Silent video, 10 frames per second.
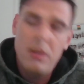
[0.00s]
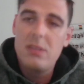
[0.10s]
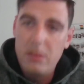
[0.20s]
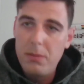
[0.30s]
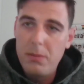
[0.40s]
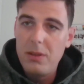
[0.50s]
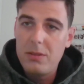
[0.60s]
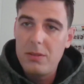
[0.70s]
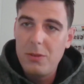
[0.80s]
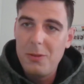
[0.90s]

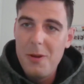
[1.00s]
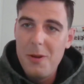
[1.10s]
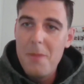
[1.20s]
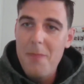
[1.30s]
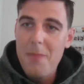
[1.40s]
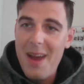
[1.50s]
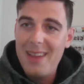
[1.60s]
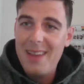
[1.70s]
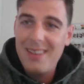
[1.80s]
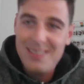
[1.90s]
reasonable to
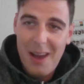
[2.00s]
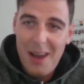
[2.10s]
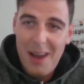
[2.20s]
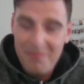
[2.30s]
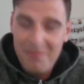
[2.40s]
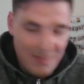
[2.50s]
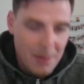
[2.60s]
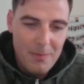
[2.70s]
make some